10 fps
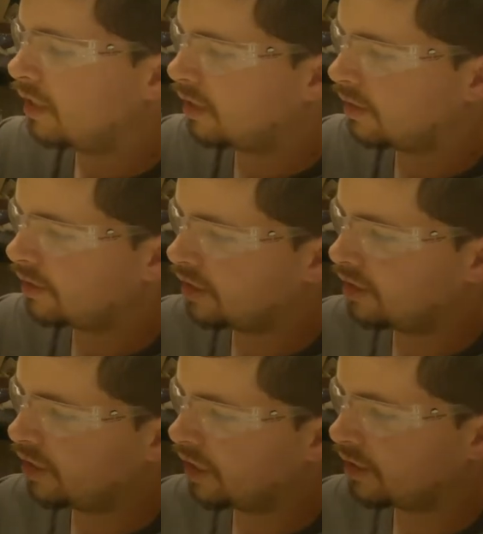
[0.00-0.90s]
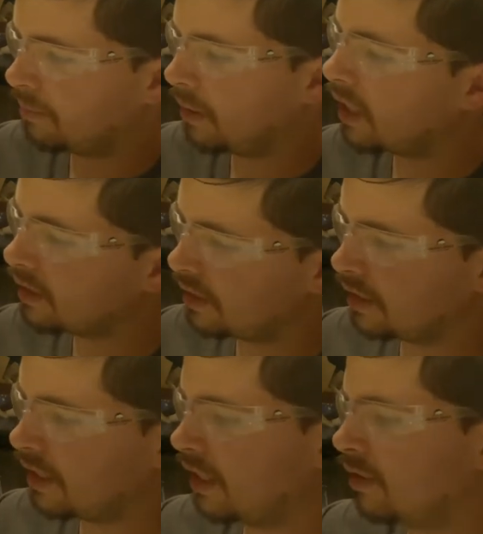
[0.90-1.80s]
I'll inject
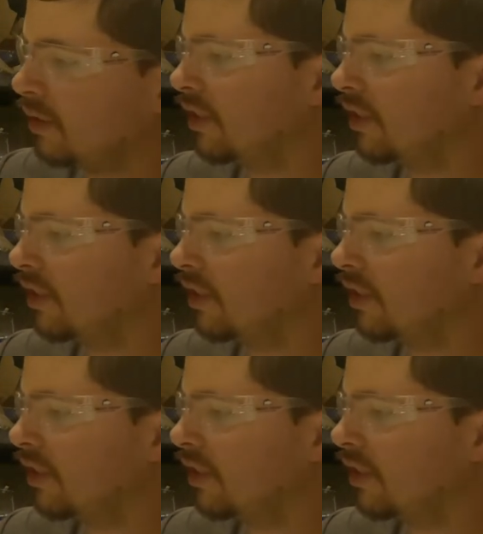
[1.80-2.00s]
epoxy down